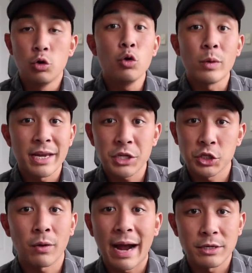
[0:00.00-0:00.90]
Who
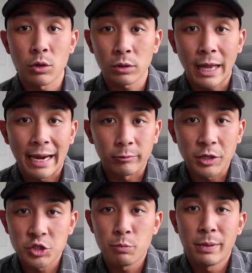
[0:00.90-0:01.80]
is your ideal client,
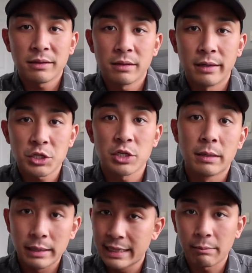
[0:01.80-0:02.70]
right? So you pick the
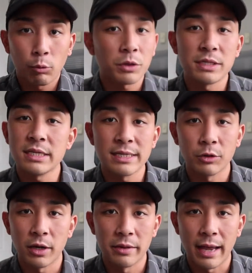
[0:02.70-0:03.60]
niche, get more
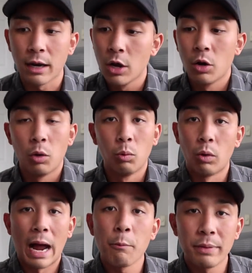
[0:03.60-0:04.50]
detailed on that
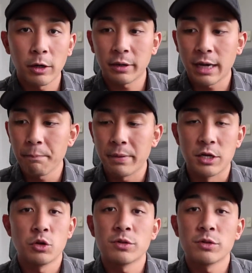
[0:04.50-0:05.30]
how big are the companies?